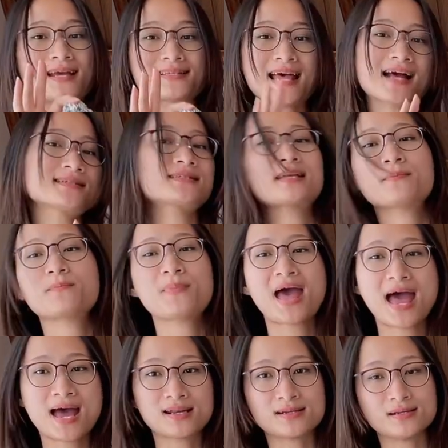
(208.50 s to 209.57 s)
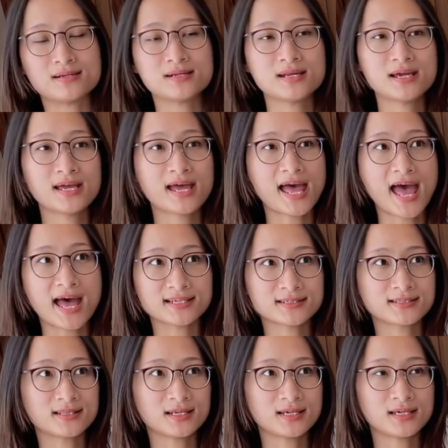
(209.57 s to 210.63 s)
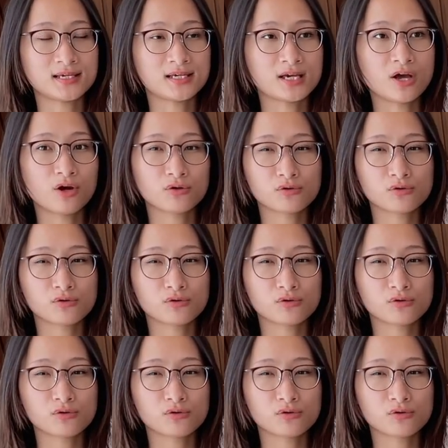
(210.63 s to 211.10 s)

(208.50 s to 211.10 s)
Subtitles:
exact same pattern as the